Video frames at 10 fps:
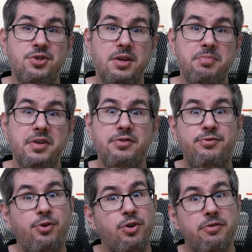shipping
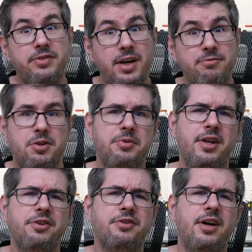4 of them from
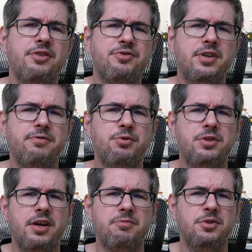another country would
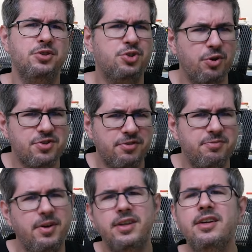have been tons of
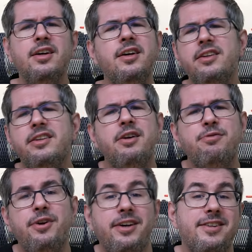money,
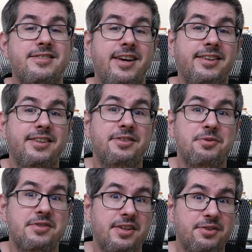therefore I decided to
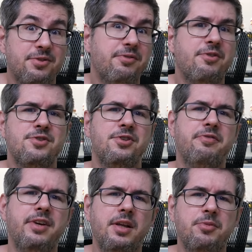stick to the version
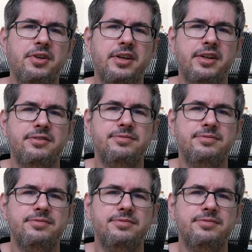available here.